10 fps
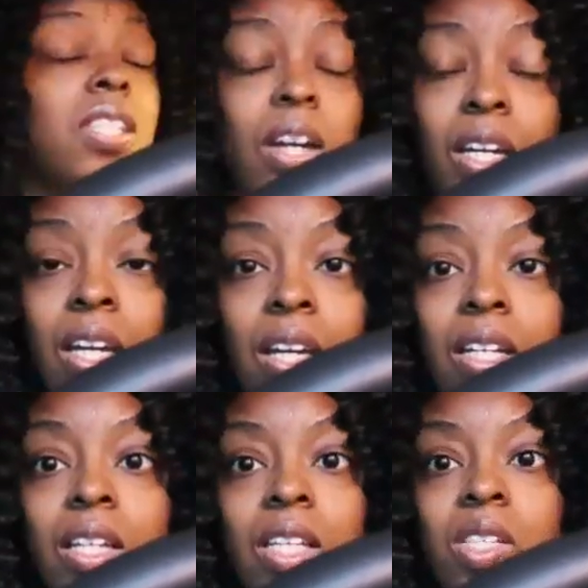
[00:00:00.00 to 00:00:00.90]

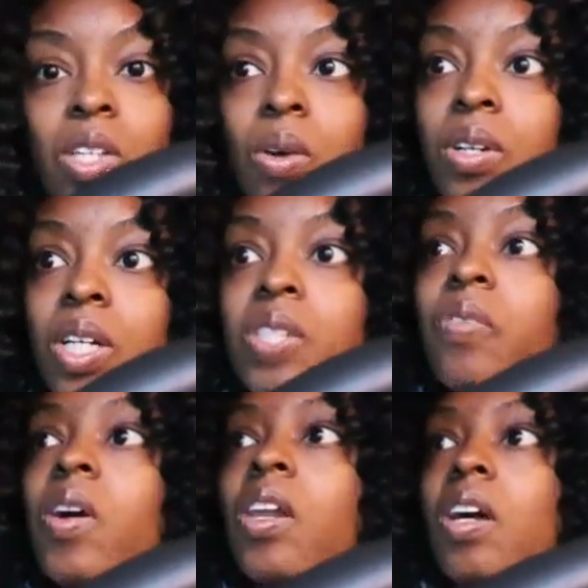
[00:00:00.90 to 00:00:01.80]
Dunkin' Donuts
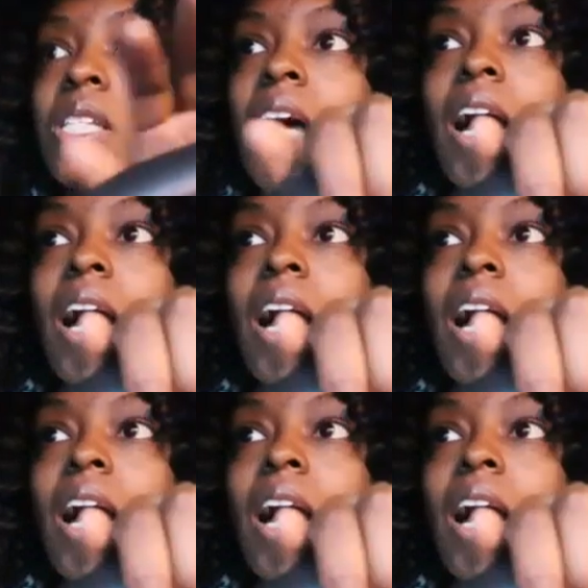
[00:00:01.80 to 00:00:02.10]
for a long